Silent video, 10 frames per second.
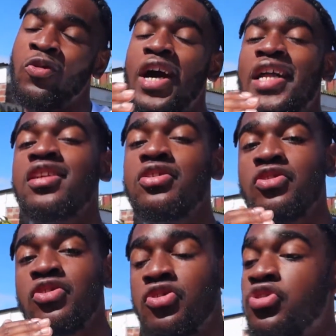What I need you
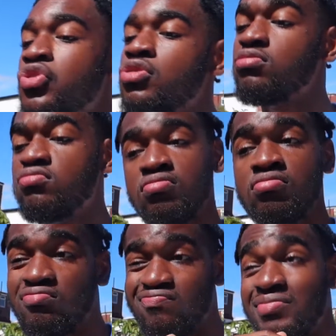to do
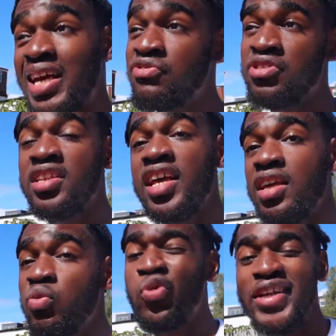every
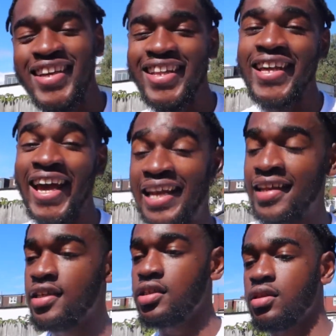day, weekly at
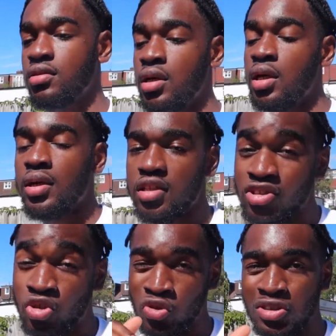least,
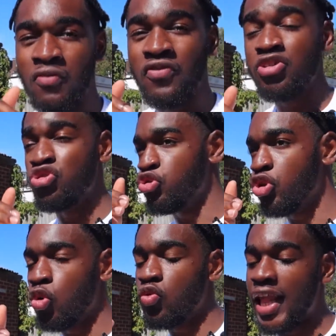is do something you
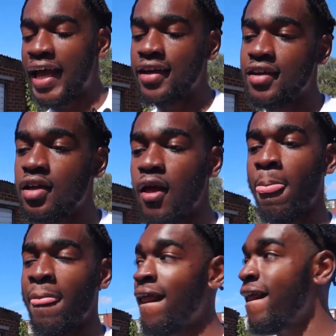don't like.
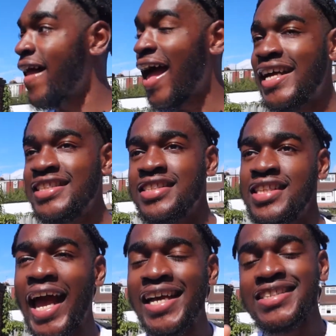
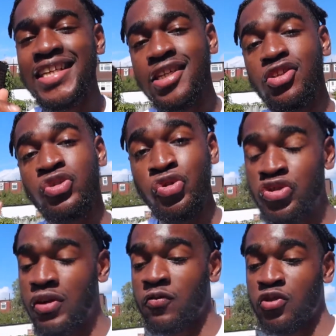And I say do
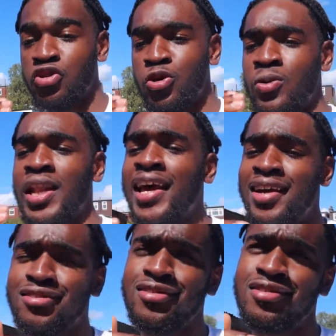something you don't
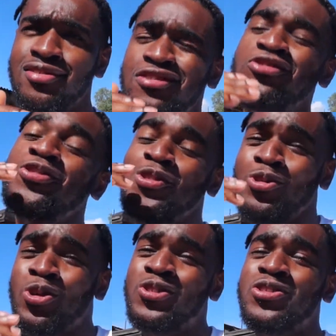like, not to
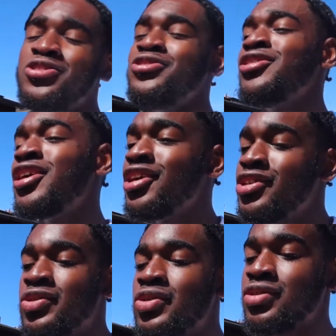torture you.
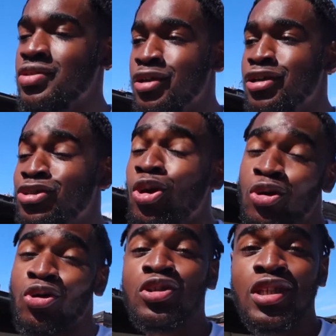So
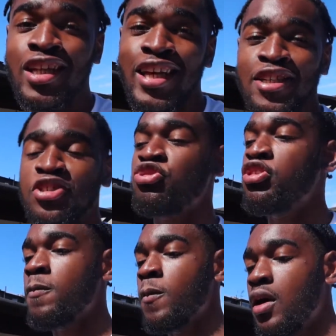don't go to the extreme.